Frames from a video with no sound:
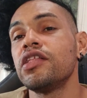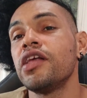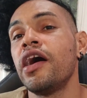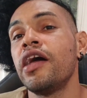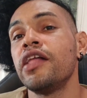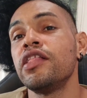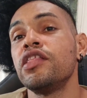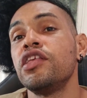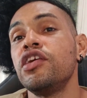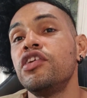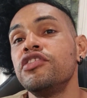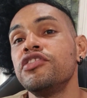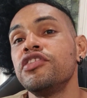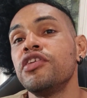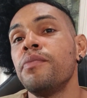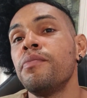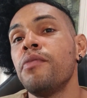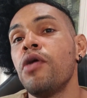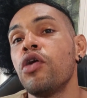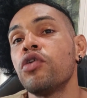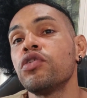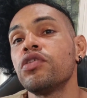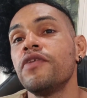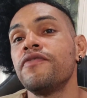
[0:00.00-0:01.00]
and there's
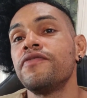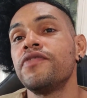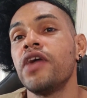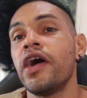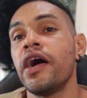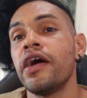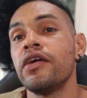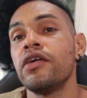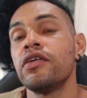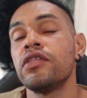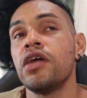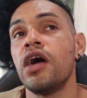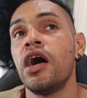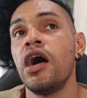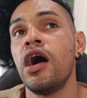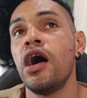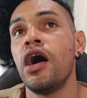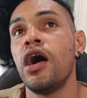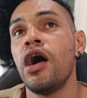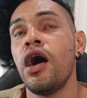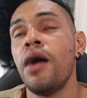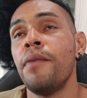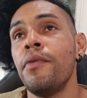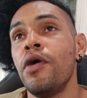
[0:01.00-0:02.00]
amount
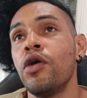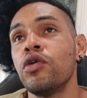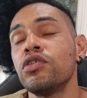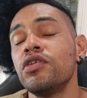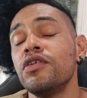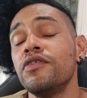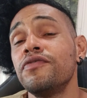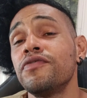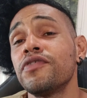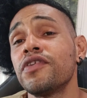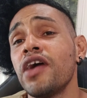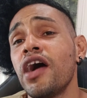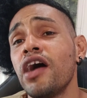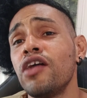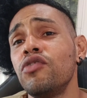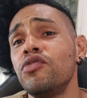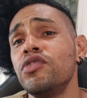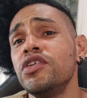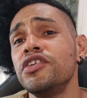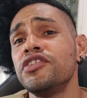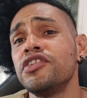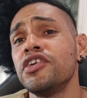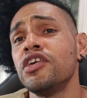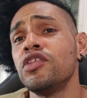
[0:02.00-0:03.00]
of
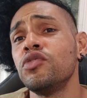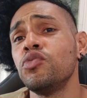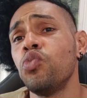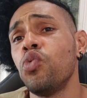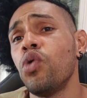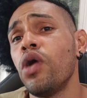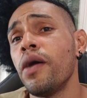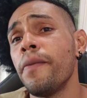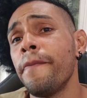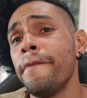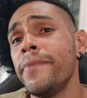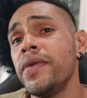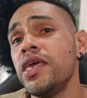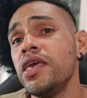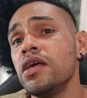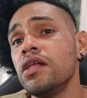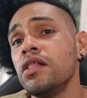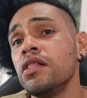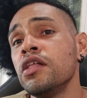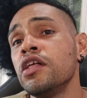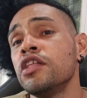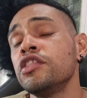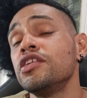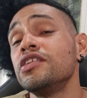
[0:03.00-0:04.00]
calories in one
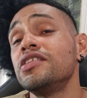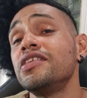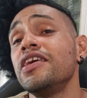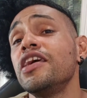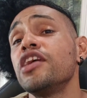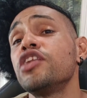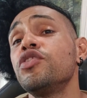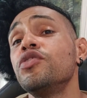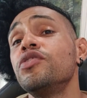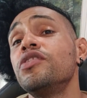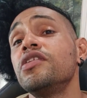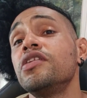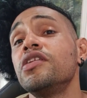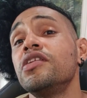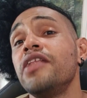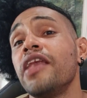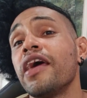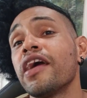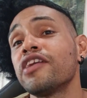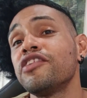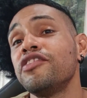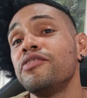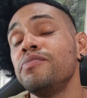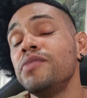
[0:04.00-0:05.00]
meal to take you to the
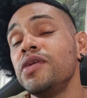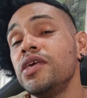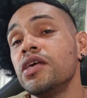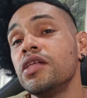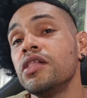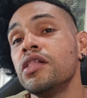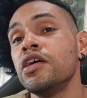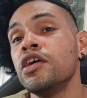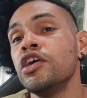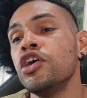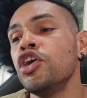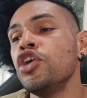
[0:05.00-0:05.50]
next meal,